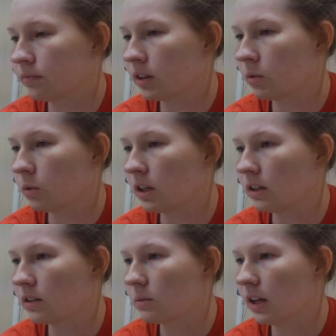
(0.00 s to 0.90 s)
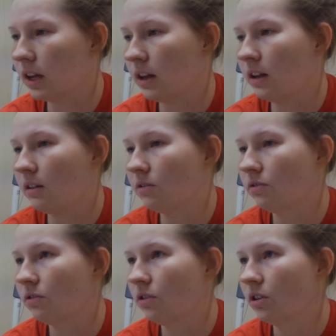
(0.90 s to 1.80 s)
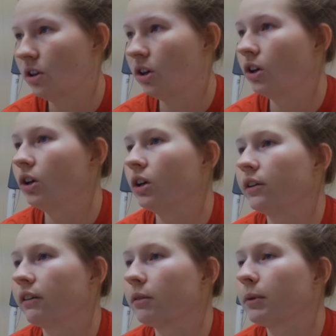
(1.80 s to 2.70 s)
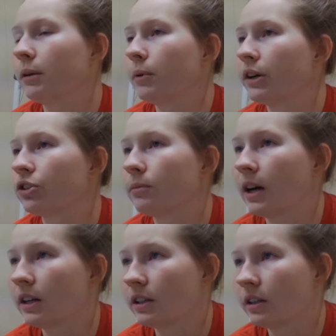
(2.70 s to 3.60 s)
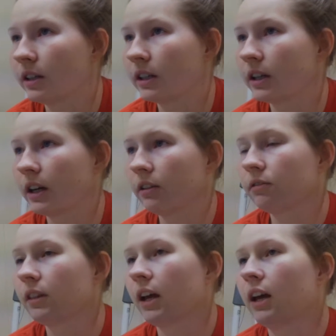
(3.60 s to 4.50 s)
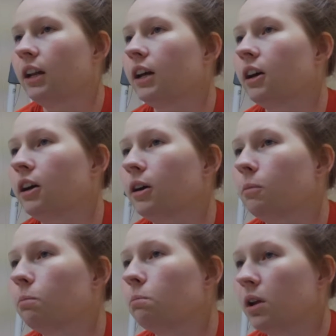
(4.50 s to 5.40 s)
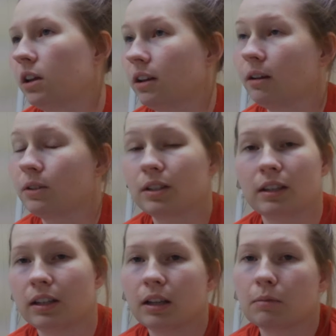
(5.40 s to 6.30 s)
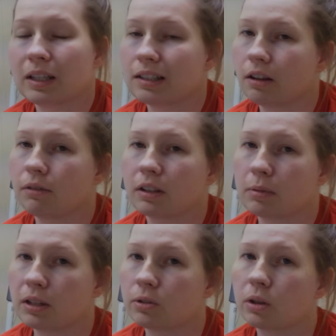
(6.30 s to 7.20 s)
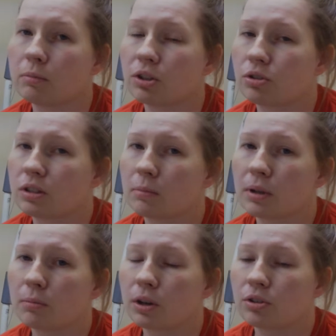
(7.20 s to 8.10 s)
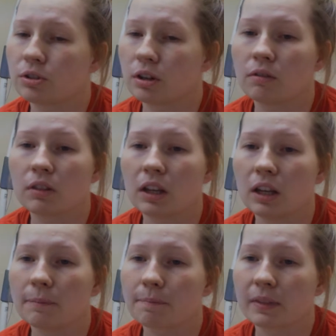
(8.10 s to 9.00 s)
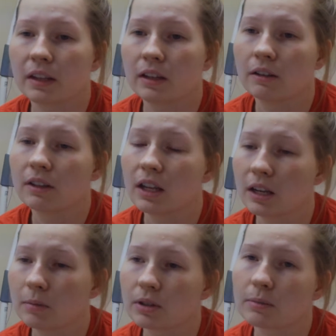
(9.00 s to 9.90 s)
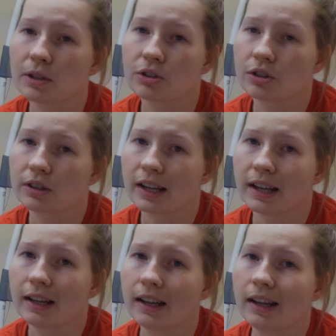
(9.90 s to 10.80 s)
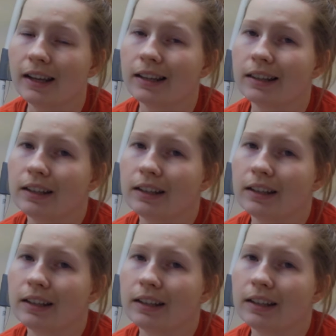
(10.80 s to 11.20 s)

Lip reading: what else we have? We have the blood pressure monitoring cuff. That obviously, self-explanatory, measures the blood pressure of the animal to make sure that the